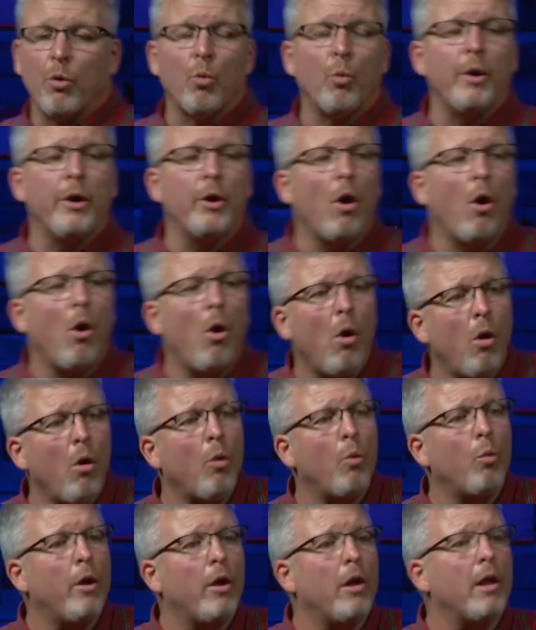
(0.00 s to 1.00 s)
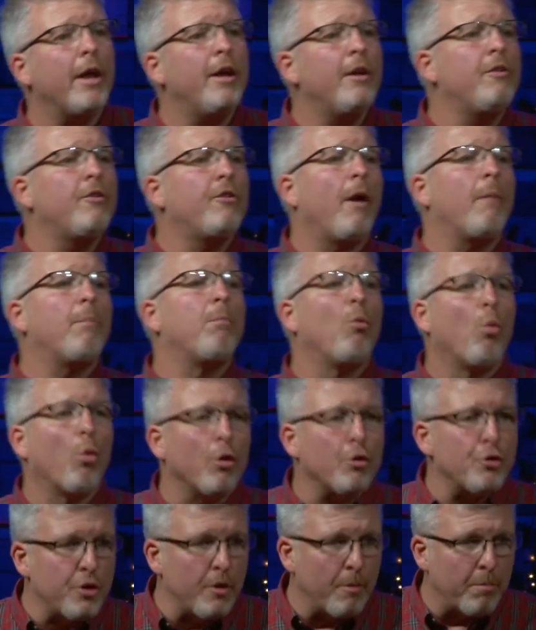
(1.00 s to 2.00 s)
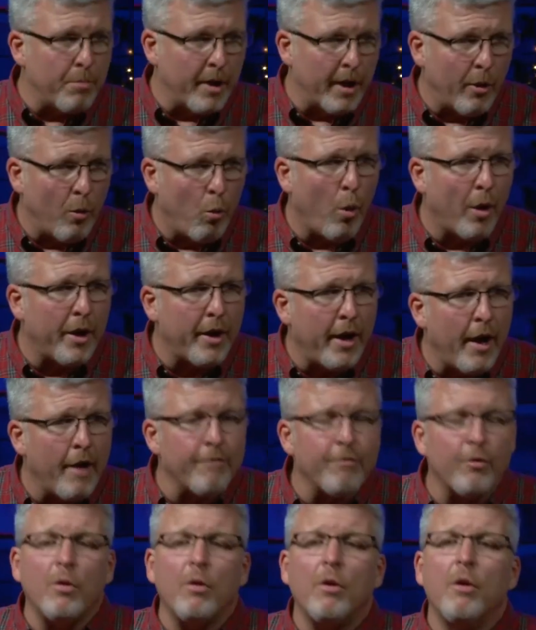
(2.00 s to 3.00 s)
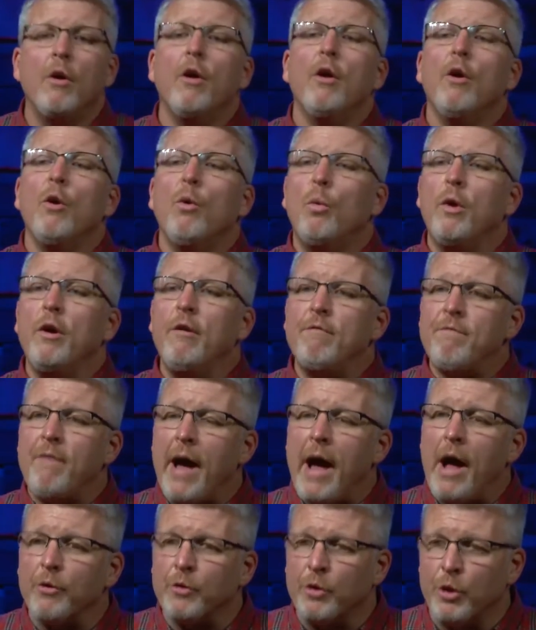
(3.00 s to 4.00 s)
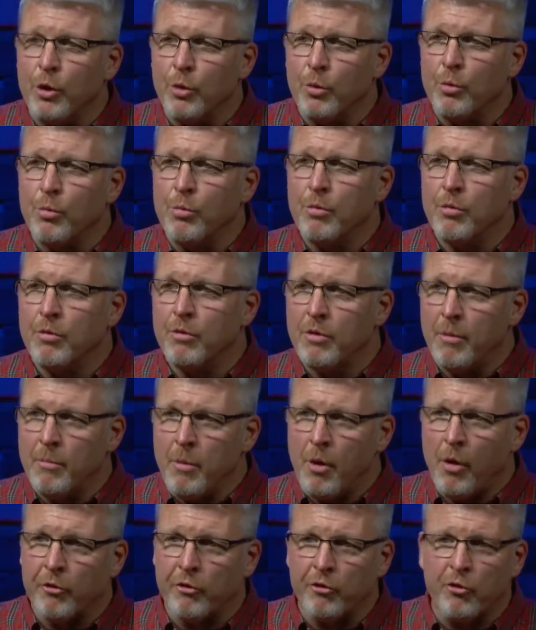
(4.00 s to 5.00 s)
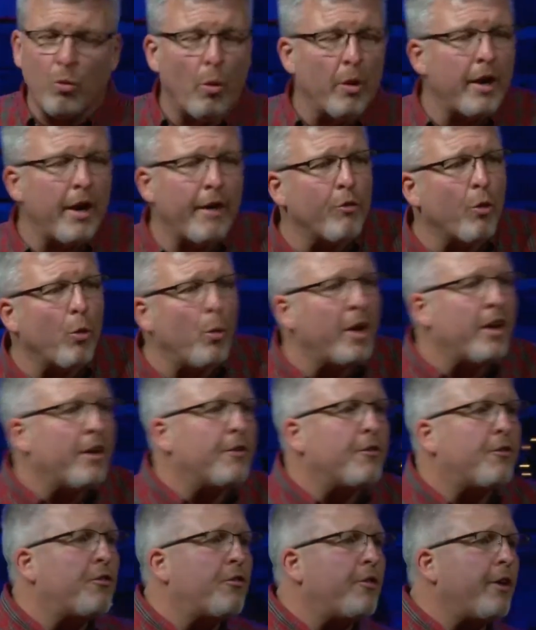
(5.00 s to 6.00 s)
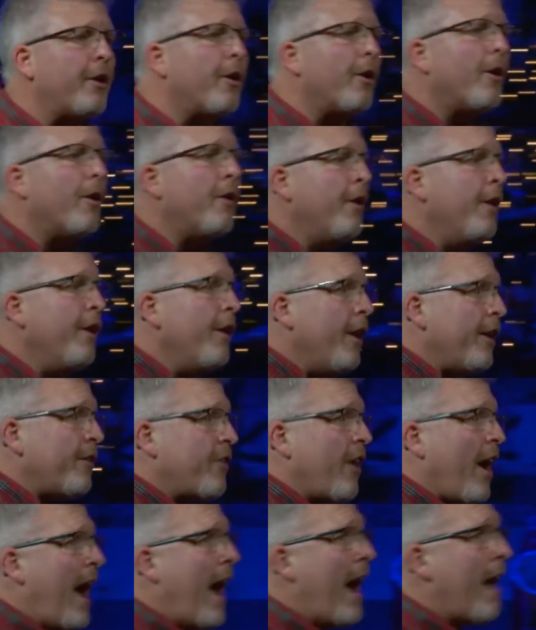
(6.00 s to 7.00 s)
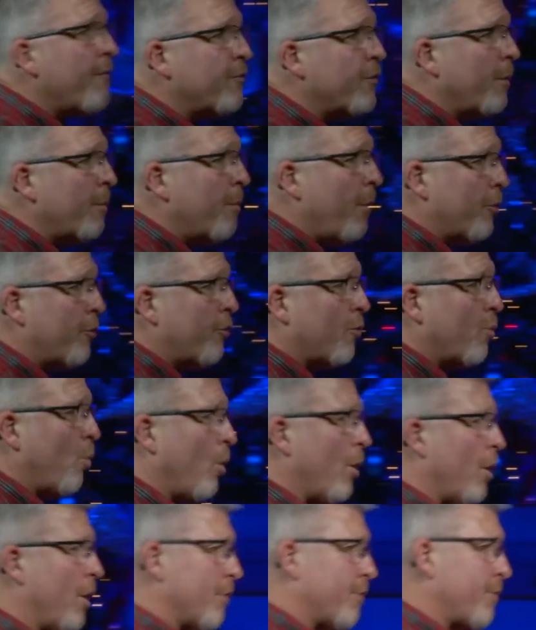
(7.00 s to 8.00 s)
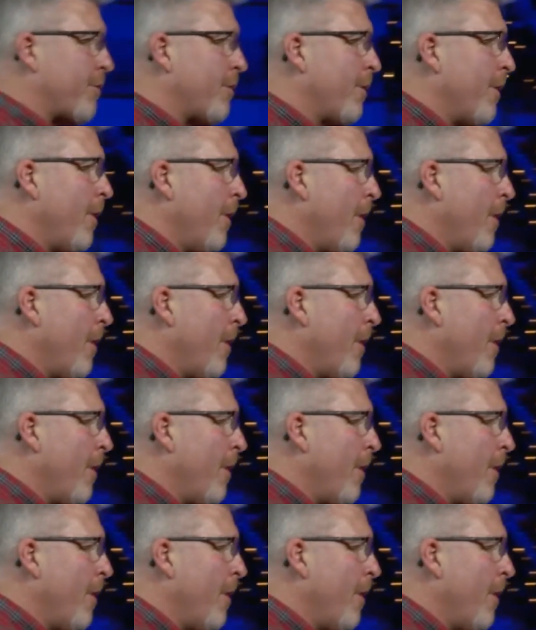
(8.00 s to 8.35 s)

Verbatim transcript: We all will end up worshiping whatever we value the most, whatever we consider to have the most worth.